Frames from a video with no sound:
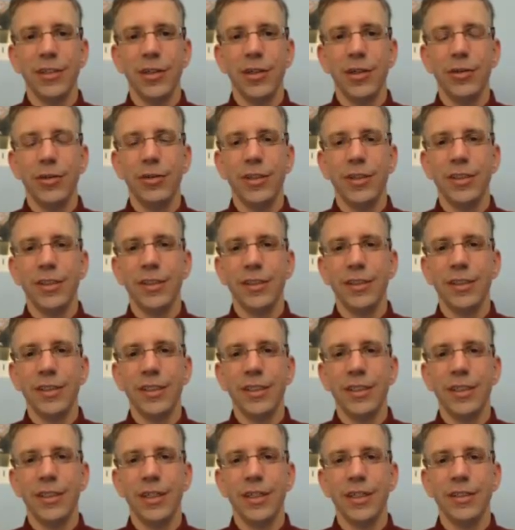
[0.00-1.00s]
This list
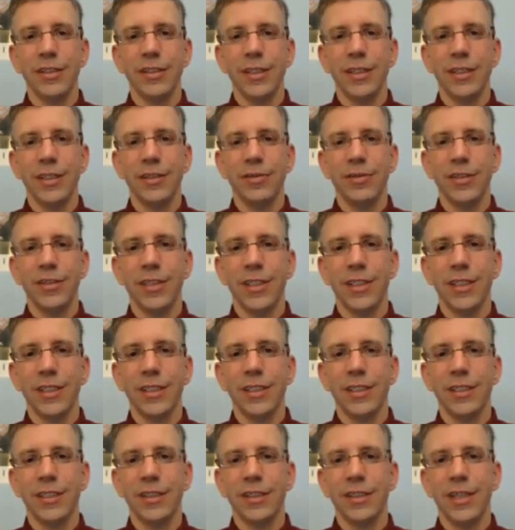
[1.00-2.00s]
here has a length of 6.
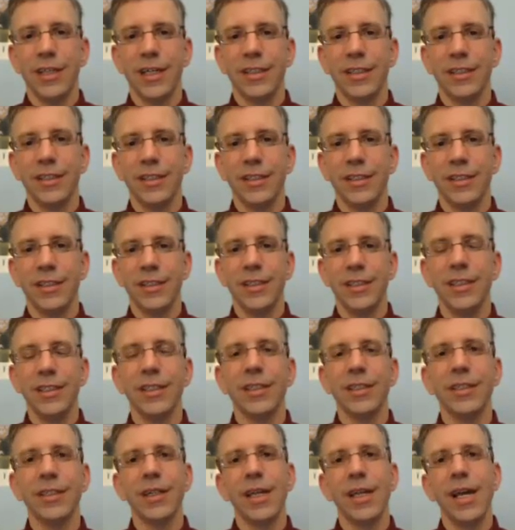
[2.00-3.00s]
This last list
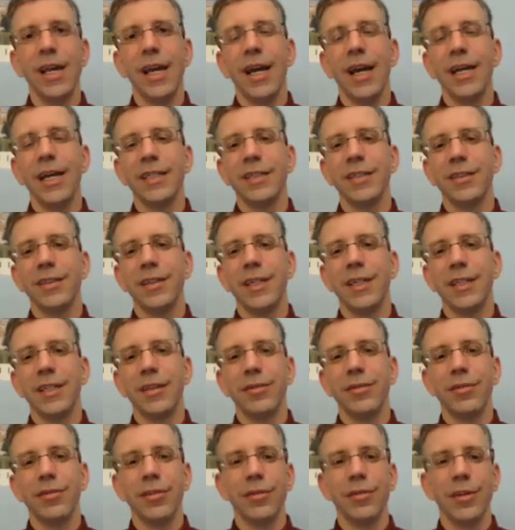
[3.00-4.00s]
here has a length of
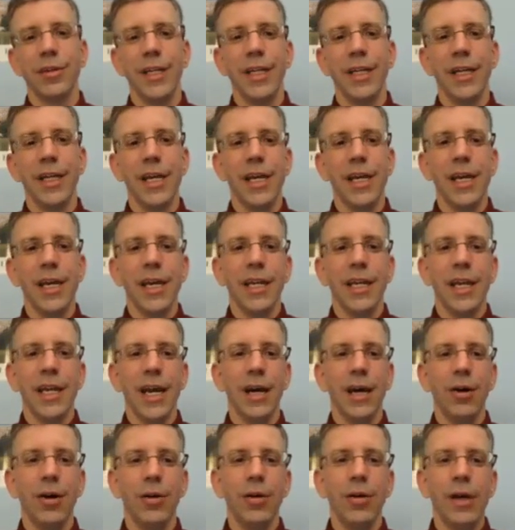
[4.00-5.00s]
3.
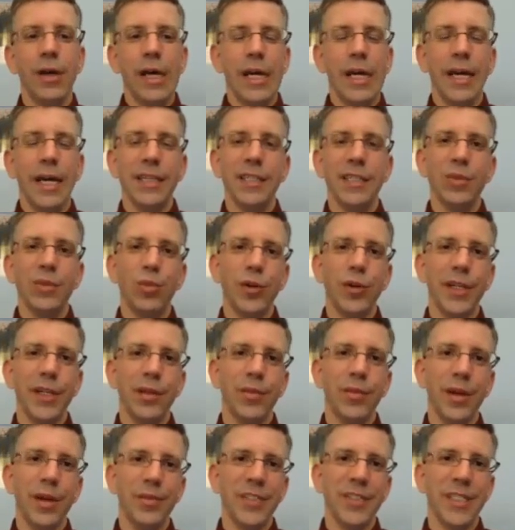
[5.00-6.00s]
Now, at this point, you
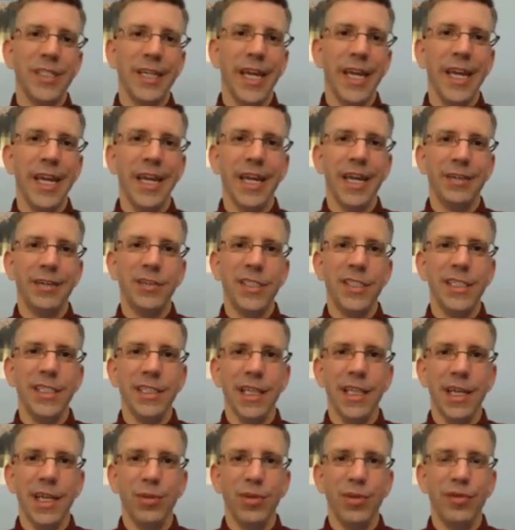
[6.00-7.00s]
might be saying, hey, I've seen
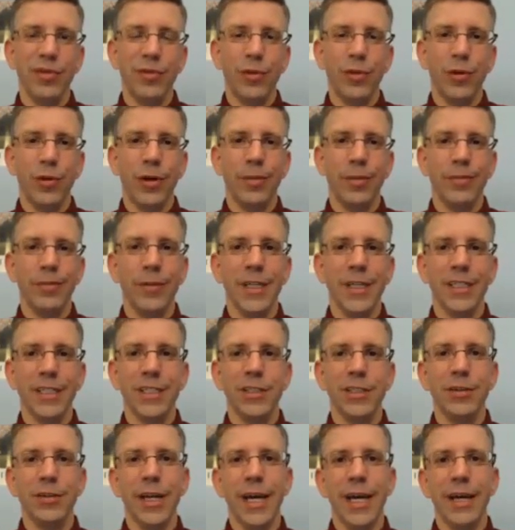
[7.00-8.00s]
len before. Yes, you
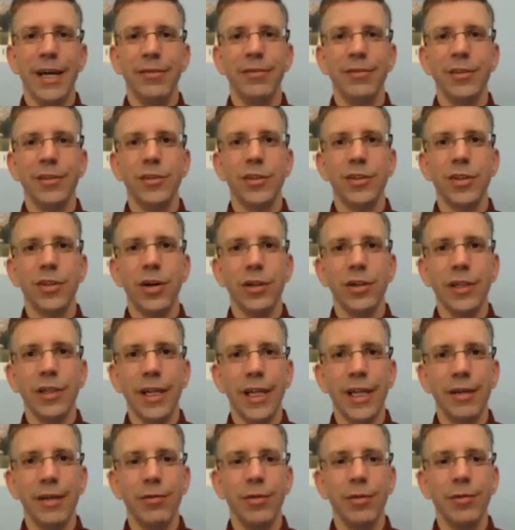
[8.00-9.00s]
have. You saw
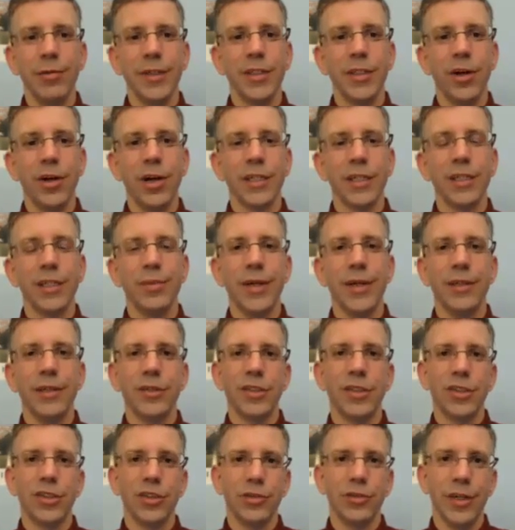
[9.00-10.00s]
len when we talked about
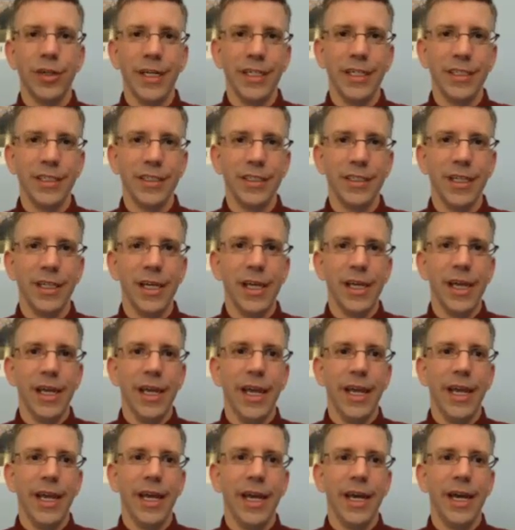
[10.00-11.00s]
strings.
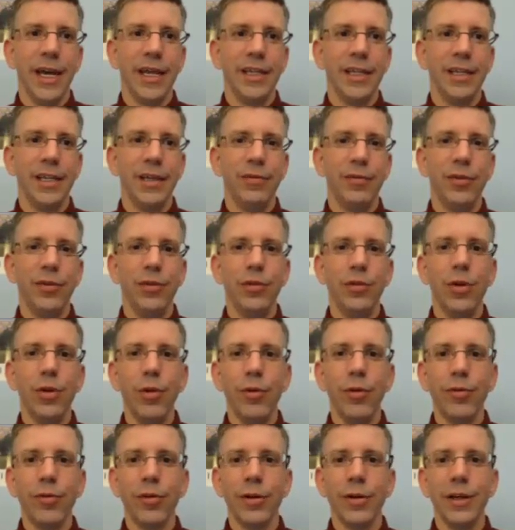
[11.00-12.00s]
And if you go
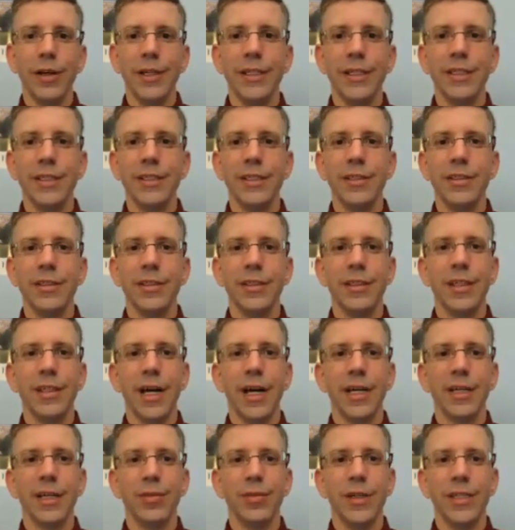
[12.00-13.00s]
over into the
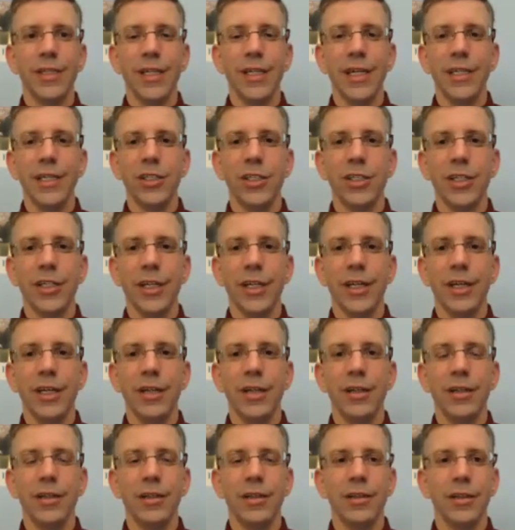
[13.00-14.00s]
documentation,
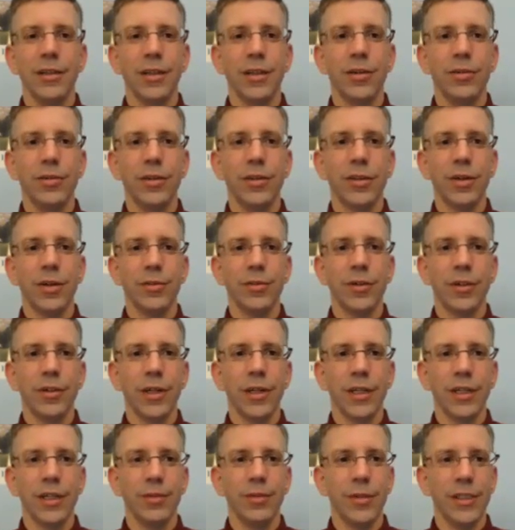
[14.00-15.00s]
the Code Sculptor
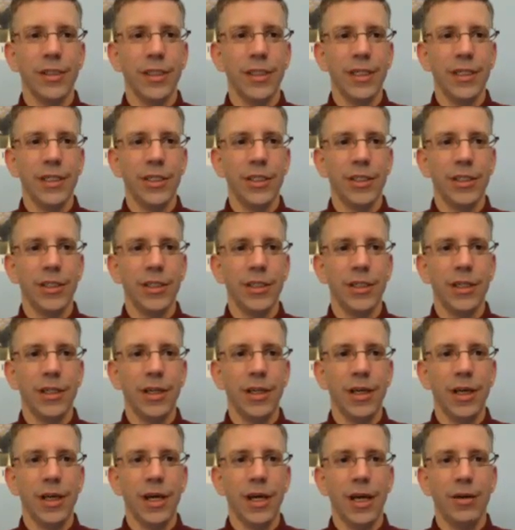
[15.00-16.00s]
documentation,
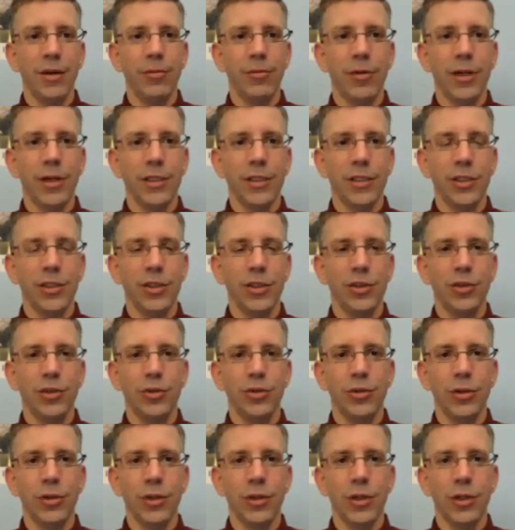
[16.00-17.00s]
I want to
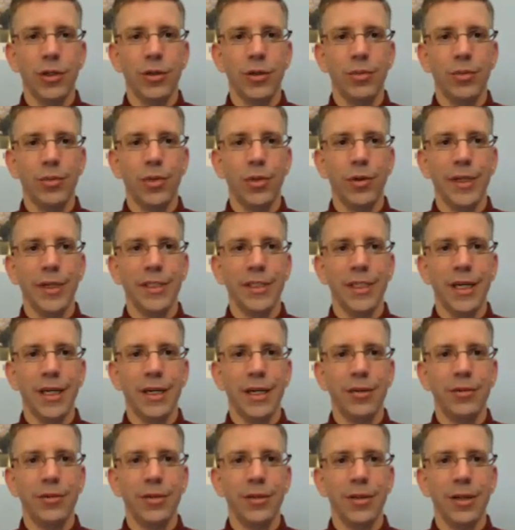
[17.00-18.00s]
point
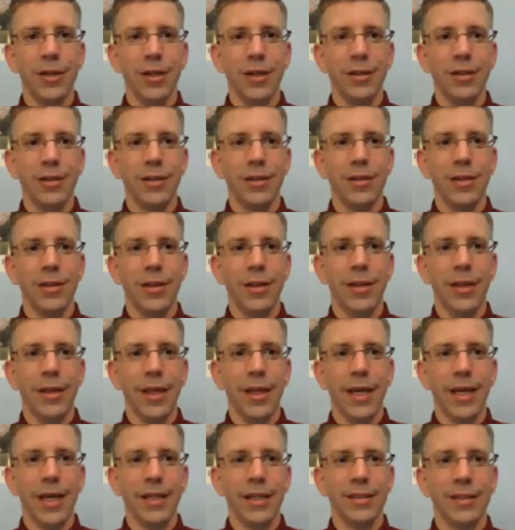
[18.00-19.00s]
out
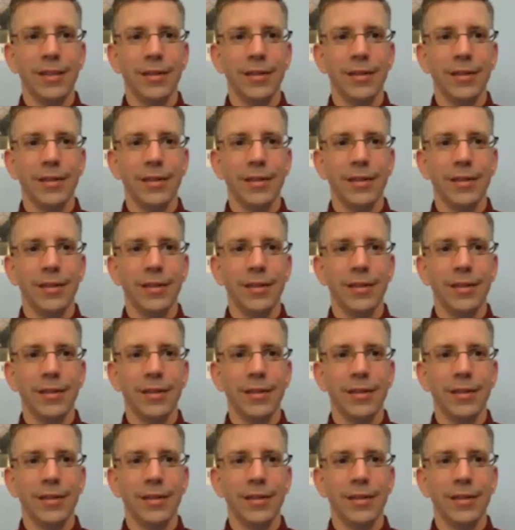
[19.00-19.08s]
that